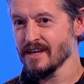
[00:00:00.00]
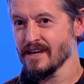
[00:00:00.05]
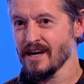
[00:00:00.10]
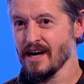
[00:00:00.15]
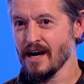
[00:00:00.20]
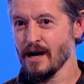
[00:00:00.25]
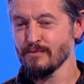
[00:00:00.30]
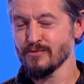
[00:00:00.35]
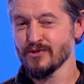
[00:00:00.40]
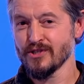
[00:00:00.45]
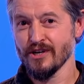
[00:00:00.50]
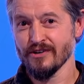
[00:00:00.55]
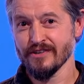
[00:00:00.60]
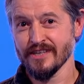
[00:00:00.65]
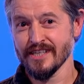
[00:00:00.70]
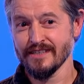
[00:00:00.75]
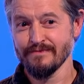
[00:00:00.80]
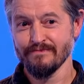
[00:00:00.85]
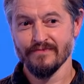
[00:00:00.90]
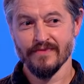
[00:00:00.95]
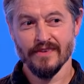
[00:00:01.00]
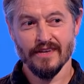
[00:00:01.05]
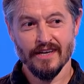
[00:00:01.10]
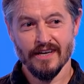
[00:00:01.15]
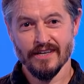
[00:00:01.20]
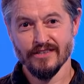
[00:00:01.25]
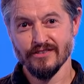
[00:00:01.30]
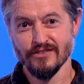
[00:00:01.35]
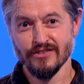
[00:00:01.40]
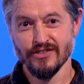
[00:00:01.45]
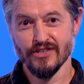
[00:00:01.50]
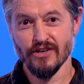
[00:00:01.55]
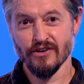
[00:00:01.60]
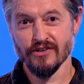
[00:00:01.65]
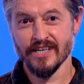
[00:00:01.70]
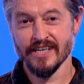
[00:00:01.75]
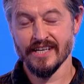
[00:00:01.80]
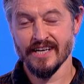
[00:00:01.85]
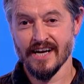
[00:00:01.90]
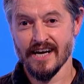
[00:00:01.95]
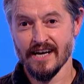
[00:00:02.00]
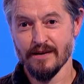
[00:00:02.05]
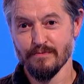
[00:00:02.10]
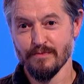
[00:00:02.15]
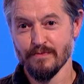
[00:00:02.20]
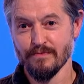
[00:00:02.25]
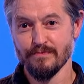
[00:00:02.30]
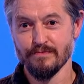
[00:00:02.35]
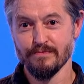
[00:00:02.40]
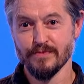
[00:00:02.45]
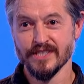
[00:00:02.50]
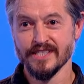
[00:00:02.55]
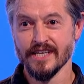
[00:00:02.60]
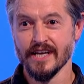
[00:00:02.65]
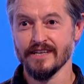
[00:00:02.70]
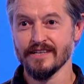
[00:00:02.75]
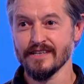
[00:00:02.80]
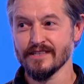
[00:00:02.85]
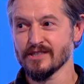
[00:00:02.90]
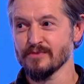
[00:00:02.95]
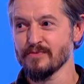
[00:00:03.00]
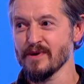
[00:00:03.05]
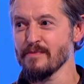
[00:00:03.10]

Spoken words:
I'm Johnny, and Johnny and I pretended to be